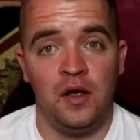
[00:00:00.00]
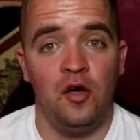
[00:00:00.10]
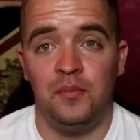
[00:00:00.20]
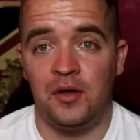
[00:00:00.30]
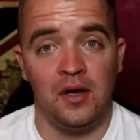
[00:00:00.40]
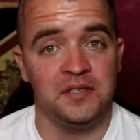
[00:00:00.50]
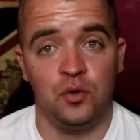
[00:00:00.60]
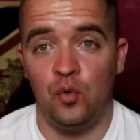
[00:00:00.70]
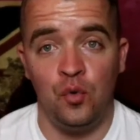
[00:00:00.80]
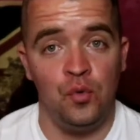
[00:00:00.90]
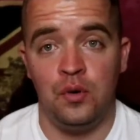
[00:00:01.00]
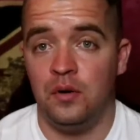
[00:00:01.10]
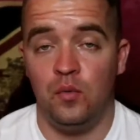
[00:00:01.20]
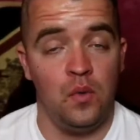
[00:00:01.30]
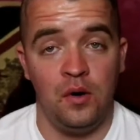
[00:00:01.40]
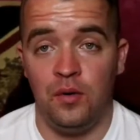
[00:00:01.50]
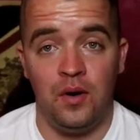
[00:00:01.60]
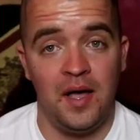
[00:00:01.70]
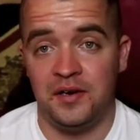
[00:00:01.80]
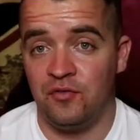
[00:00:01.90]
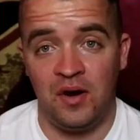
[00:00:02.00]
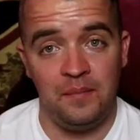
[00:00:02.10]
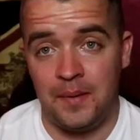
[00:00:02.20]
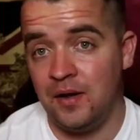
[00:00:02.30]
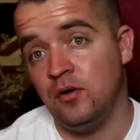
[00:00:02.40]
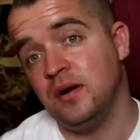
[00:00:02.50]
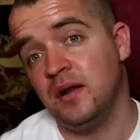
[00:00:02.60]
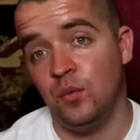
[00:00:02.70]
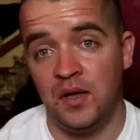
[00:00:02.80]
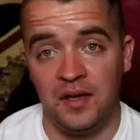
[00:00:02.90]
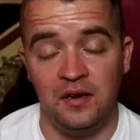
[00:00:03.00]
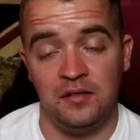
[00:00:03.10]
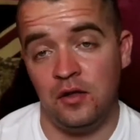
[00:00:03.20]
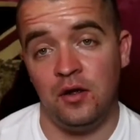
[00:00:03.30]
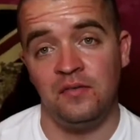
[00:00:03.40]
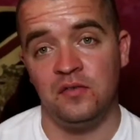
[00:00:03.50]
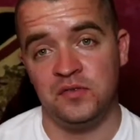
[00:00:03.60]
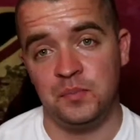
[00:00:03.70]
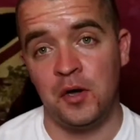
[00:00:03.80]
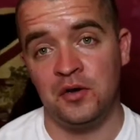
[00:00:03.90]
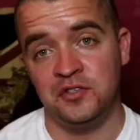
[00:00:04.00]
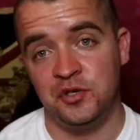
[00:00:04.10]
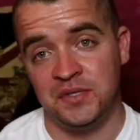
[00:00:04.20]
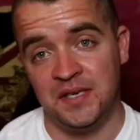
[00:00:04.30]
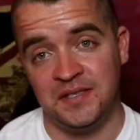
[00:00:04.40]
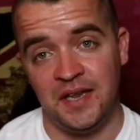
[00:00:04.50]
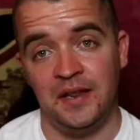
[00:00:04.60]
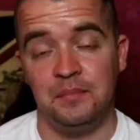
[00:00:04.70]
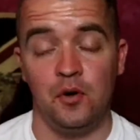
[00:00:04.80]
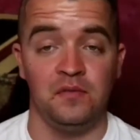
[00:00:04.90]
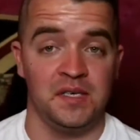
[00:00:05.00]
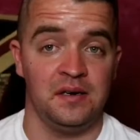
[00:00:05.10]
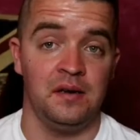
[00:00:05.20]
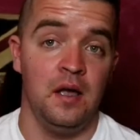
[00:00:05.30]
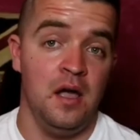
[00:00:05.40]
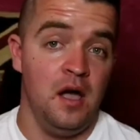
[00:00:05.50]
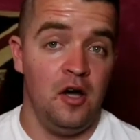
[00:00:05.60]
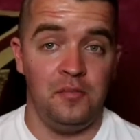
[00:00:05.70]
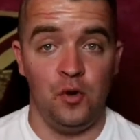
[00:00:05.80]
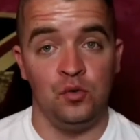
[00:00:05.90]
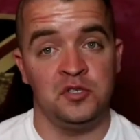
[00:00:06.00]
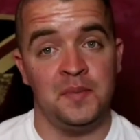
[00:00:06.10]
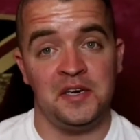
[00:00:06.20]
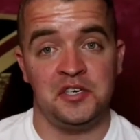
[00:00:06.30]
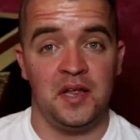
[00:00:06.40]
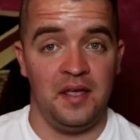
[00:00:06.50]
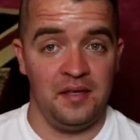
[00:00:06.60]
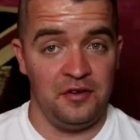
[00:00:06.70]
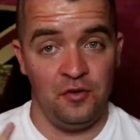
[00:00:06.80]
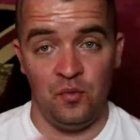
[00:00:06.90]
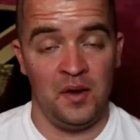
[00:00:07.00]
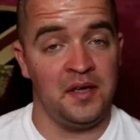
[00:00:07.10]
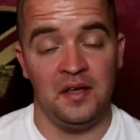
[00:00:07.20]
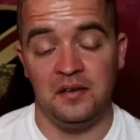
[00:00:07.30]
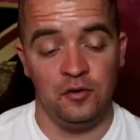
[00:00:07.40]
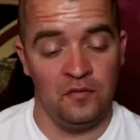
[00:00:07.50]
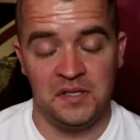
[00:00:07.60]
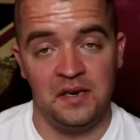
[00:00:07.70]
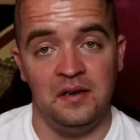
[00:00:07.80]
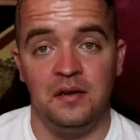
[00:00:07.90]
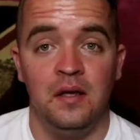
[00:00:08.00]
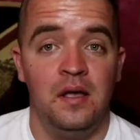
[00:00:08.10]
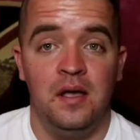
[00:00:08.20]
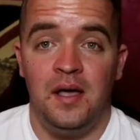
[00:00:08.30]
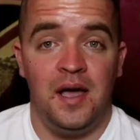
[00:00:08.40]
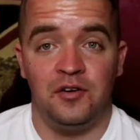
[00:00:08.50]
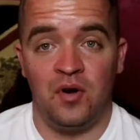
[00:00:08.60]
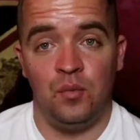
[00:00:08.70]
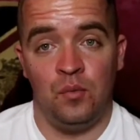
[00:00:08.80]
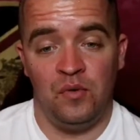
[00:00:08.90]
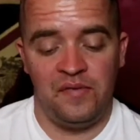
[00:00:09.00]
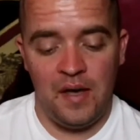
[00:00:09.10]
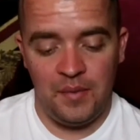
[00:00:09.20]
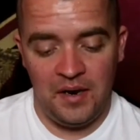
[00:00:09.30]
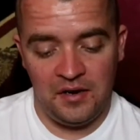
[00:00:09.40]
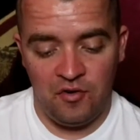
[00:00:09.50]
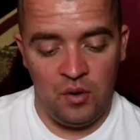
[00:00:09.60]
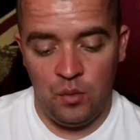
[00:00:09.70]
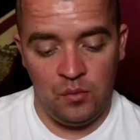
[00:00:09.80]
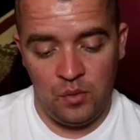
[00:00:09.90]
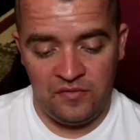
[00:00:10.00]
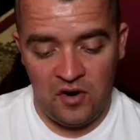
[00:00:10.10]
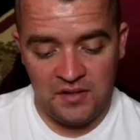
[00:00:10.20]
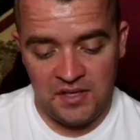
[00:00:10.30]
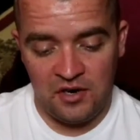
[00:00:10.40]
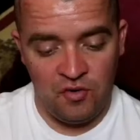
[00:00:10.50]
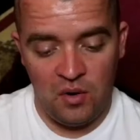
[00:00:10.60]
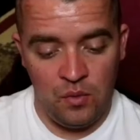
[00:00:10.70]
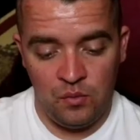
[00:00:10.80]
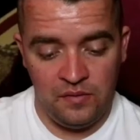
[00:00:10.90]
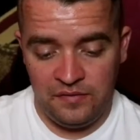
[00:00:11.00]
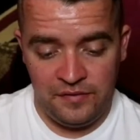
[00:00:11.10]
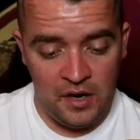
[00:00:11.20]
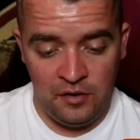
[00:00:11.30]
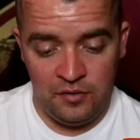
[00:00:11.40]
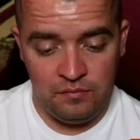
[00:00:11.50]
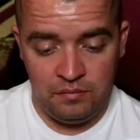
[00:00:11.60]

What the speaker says: I hope you guys are all well. Had a great bank holiday weekend. I don't know if I've spoken to you since then, but obviously hope you all smashed your weekend and obviously had a great one with family, had a great one with friends, had a great one with you know